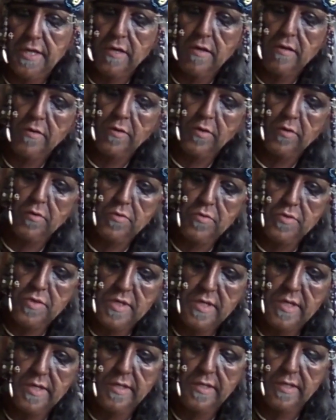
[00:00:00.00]
uncles,
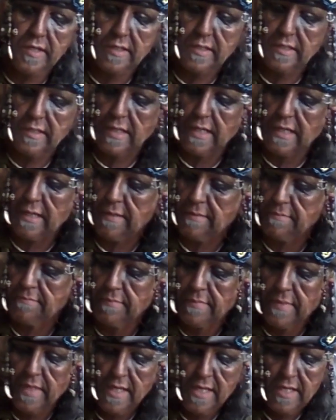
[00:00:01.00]
and
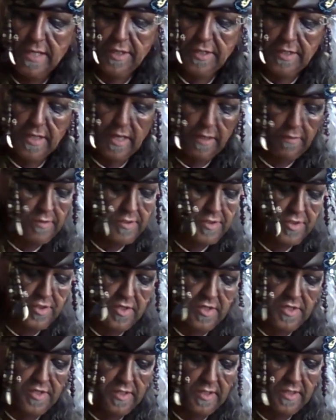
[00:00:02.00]
you know, it's
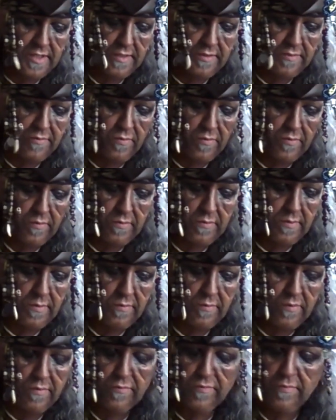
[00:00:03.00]
just
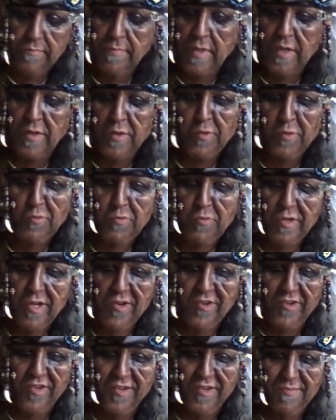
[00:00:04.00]
my whole
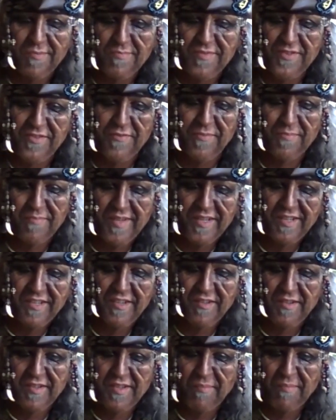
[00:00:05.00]
lot comes from
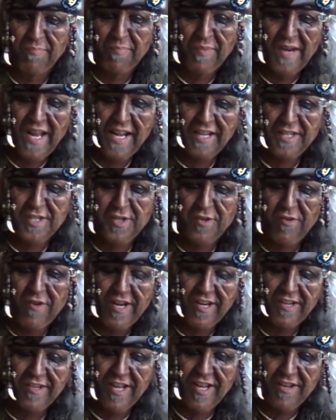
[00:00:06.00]
the black
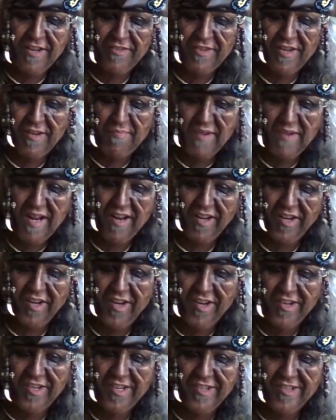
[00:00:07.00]
streak down the back
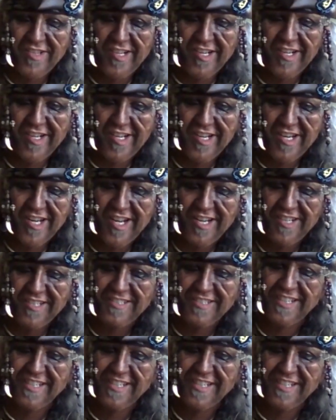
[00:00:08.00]
kind of thing, you know.